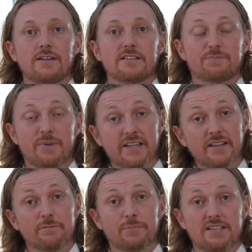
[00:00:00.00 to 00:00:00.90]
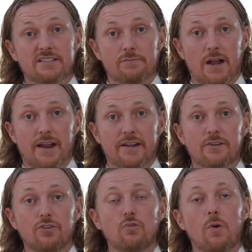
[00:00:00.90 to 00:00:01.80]
Speaking of peace of
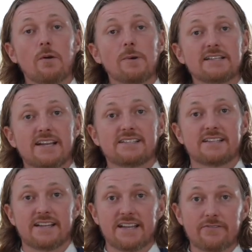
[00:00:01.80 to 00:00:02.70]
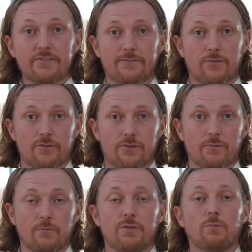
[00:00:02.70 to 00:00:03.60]
mind, Huawei takes it even
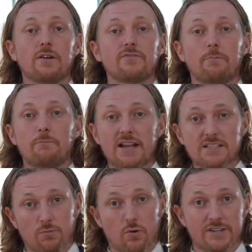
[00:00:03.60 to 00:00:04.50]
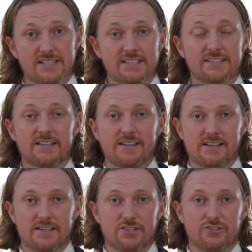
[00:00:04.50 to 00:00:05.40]
further with one of the best warranties in the
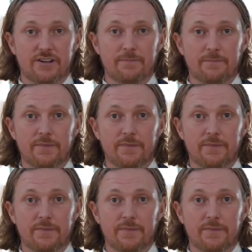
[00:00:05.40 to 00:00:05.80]
industry,